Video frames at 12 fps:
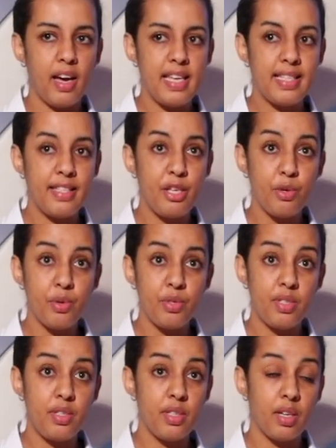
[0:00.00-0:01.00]
It's
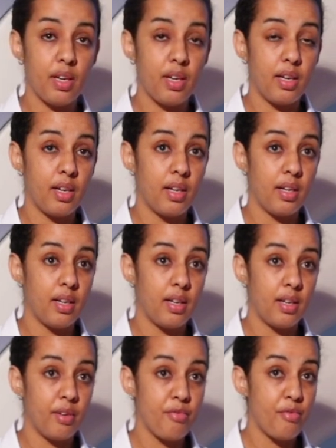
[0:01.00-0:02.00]
used
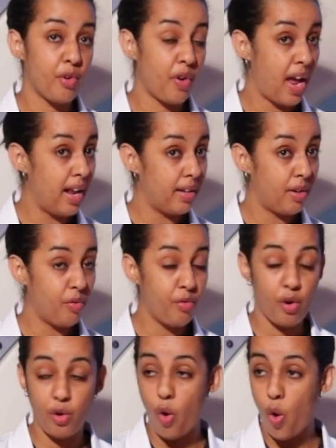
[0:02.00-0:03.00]

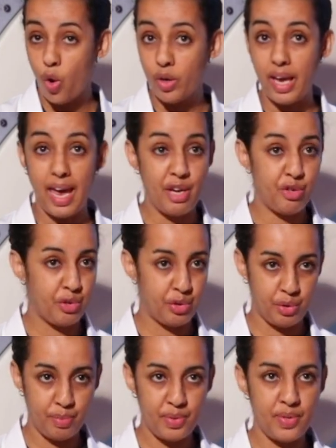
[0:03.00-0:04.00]
for all age
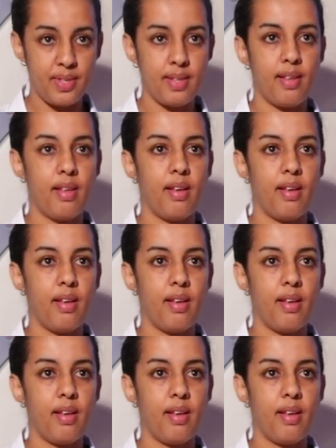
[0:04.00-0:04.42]
groups.